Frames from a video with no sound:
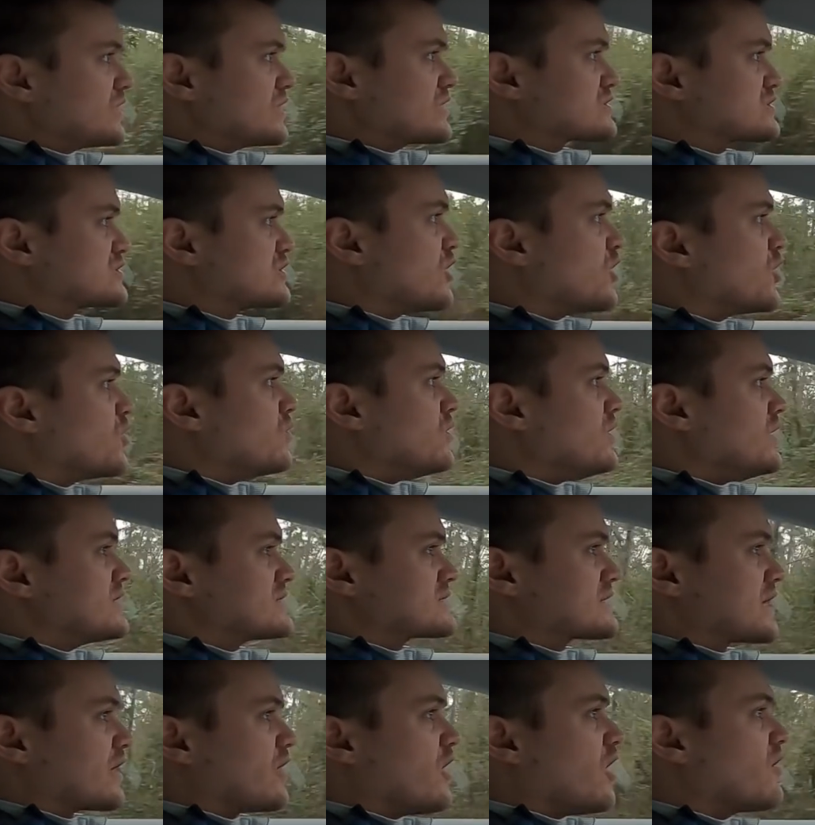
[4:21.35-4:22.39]
So it's
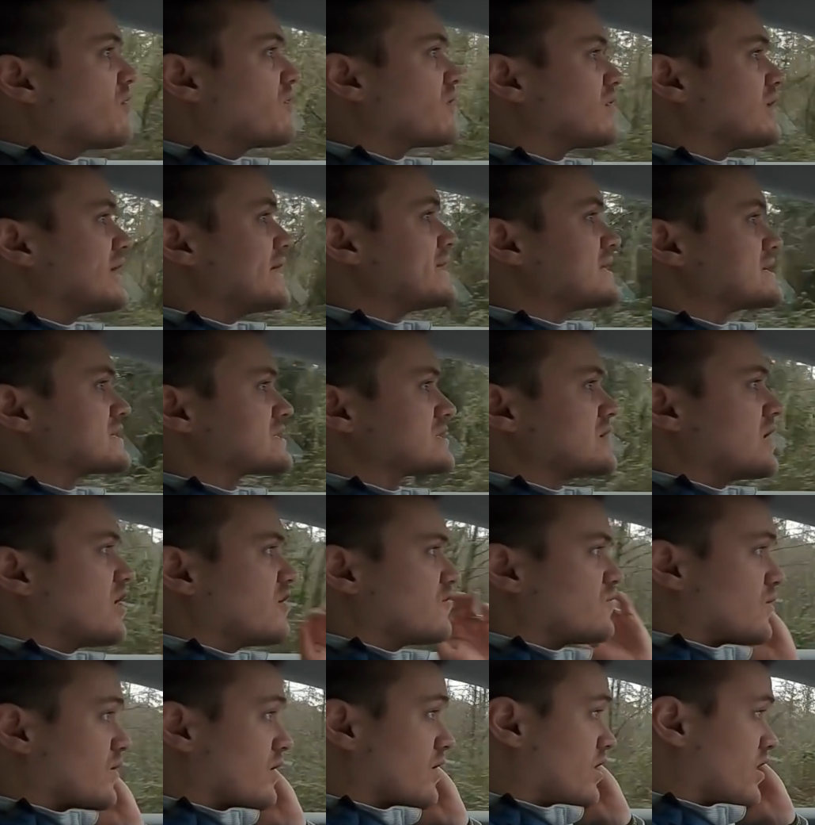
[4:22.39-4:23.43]
got all the latest
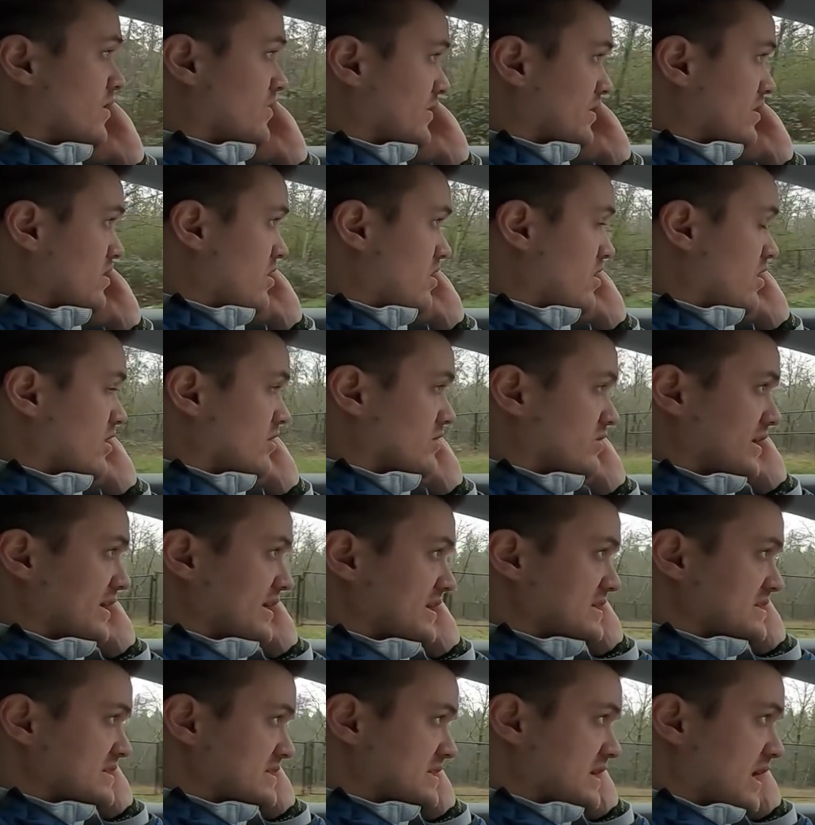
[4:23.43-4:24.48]
software on the car,
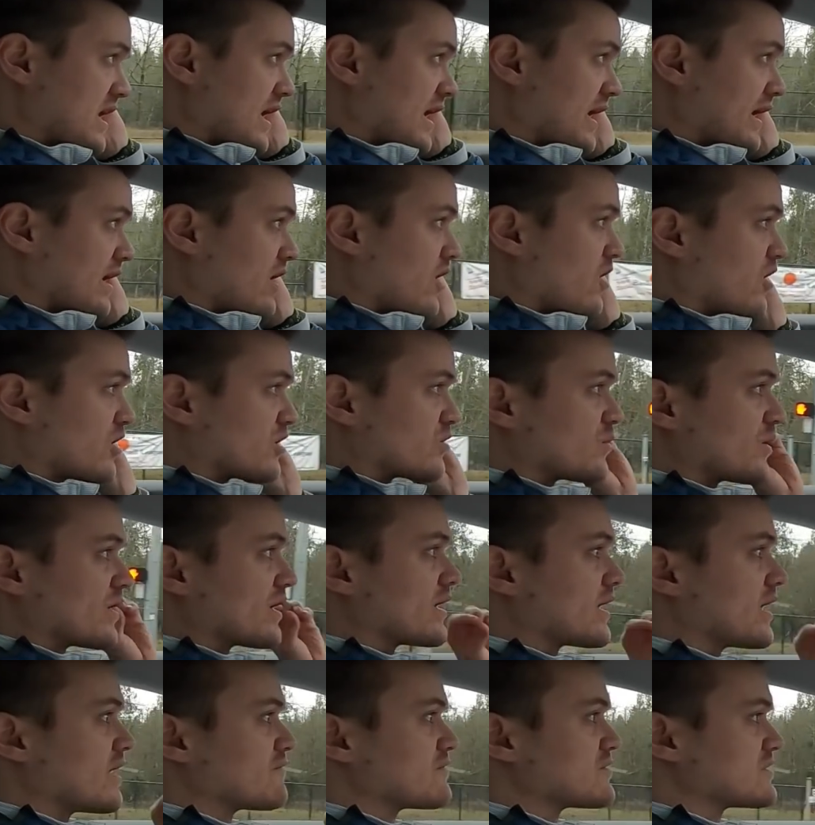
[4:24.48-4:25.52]
latest
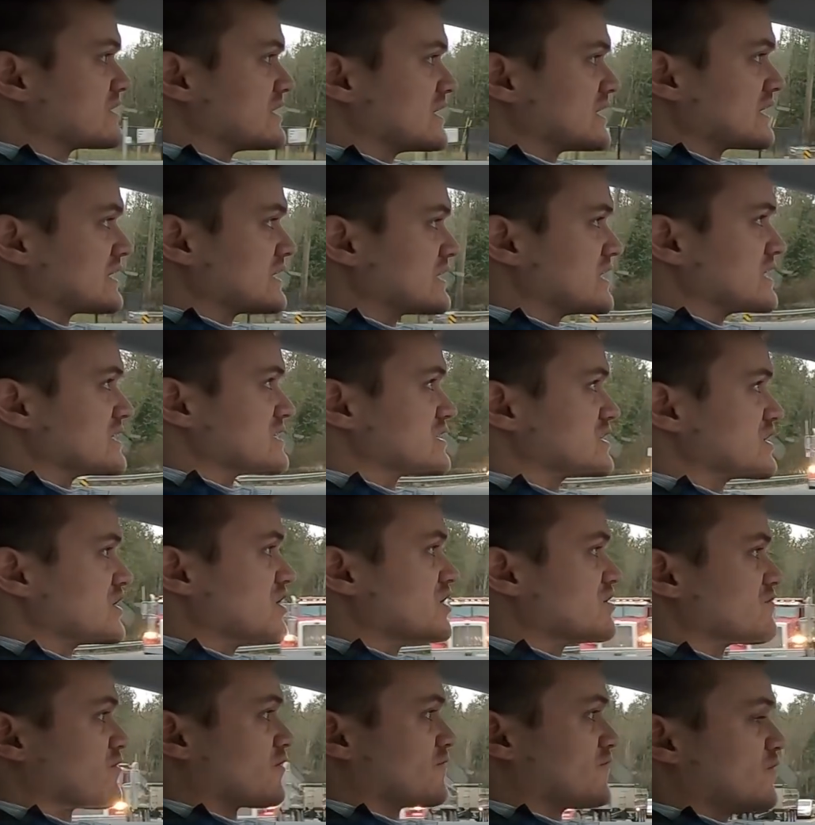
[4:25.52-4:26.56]
hardware. Everything is
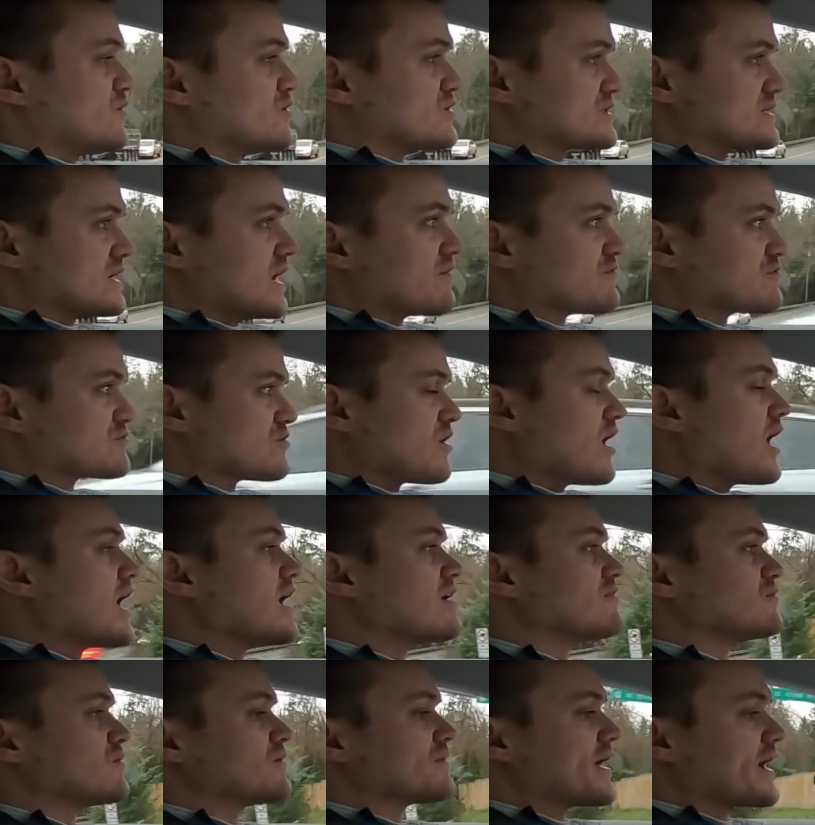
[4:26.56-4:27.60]
good for full
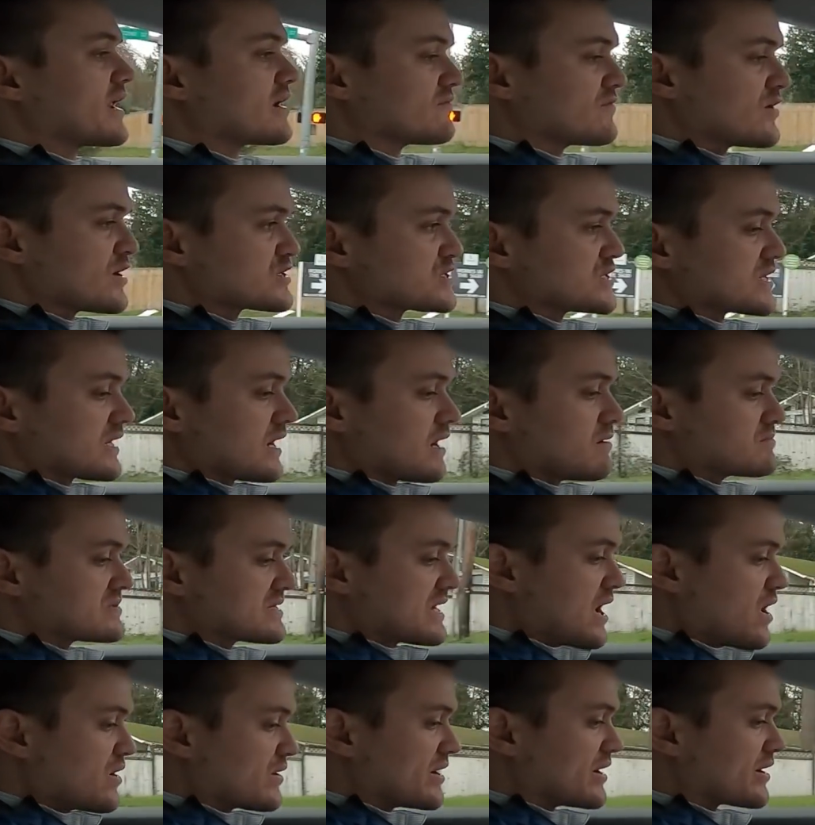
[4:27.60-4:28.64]
self-drive when that eventually comes
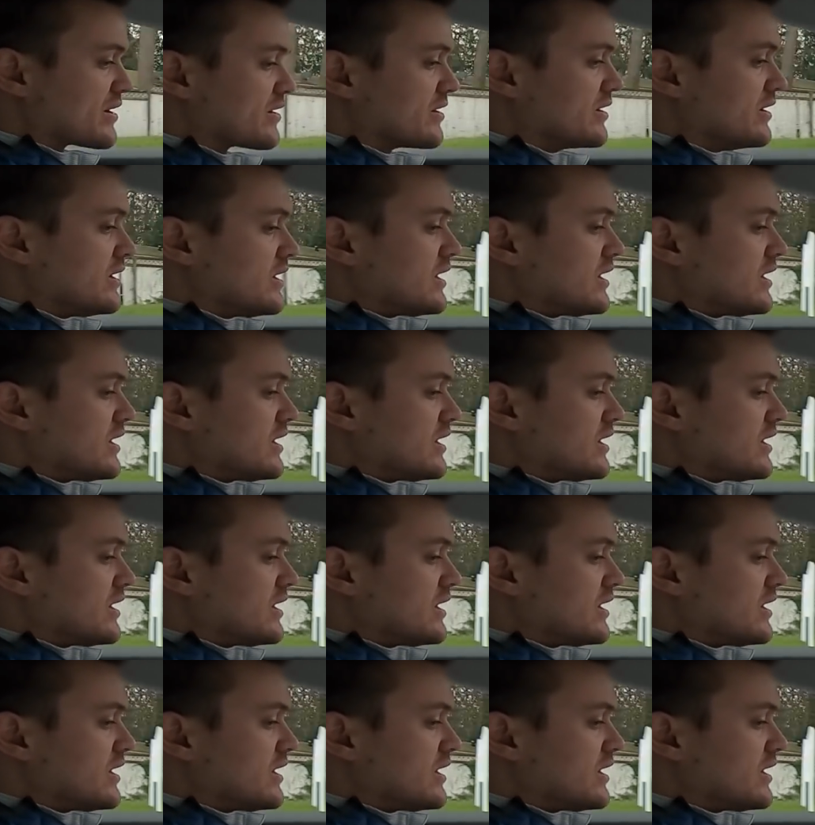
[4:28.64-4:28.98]
out here.